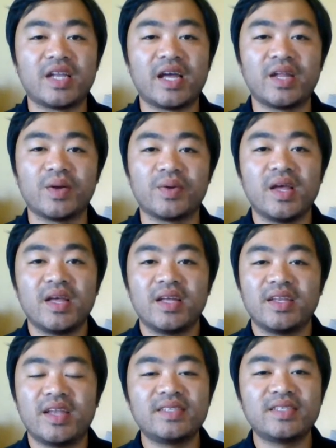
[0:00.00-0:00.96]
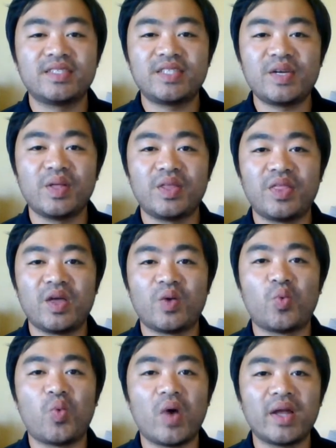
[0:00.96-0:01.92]
I don't necessarily
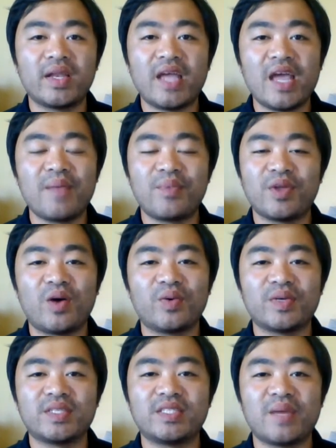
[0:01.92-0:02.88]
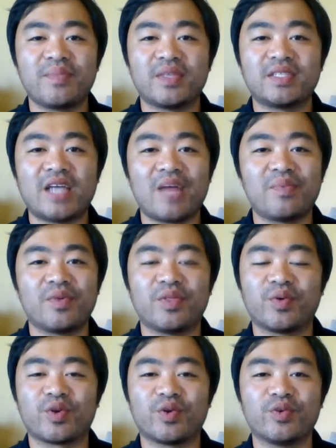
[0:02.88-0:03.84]
think one game can always stem the tide, but
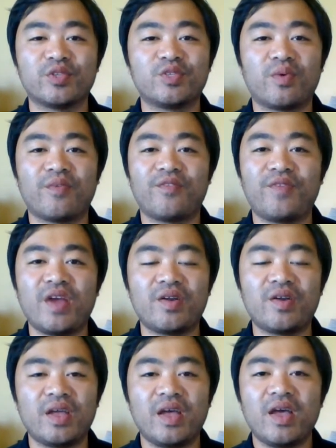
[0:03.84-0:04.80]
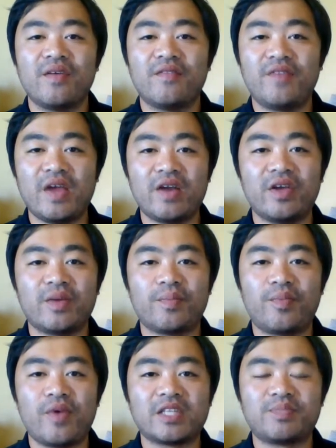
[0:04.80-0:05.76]
the recruits were very, very
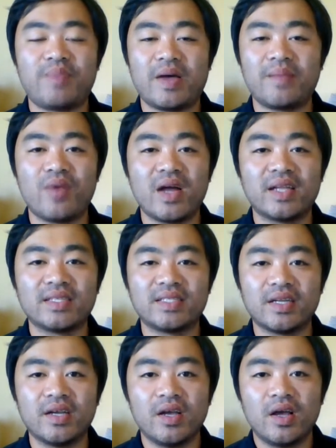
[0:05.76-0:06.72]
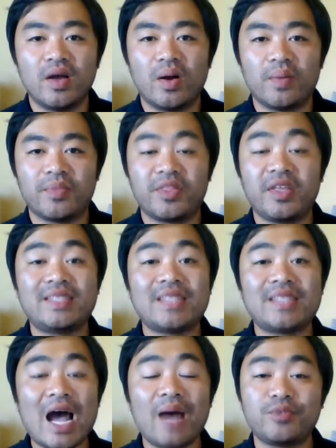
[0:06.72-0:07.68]
impressed. Ben Bredeson, uh,
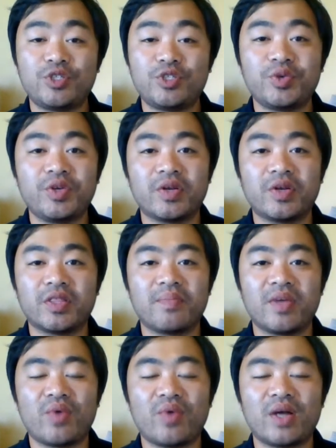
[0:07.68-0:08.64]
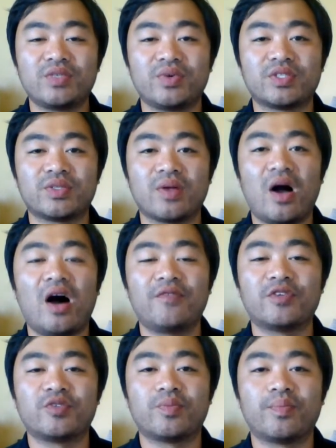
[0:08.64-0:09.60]
the top junior in the Midwest who has
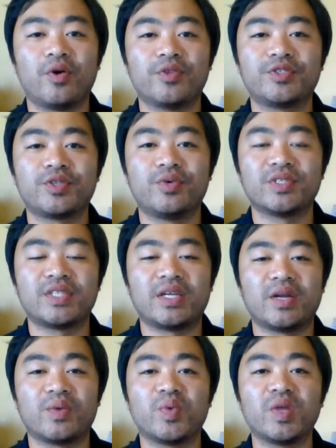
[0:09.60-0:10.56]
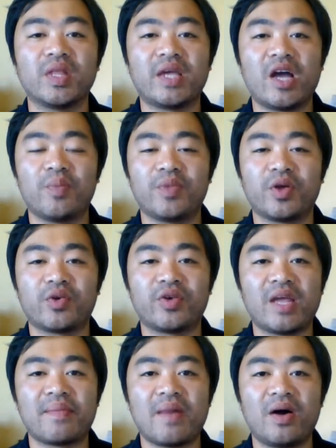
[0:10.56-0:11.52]
offers from both schools, said it really helped
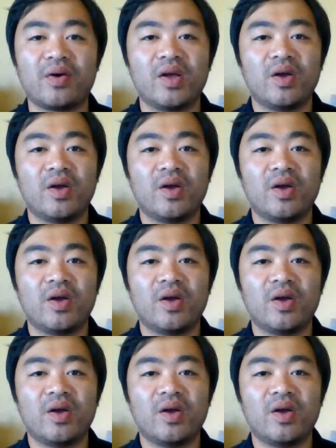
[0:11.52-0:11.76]
Notre Dame out.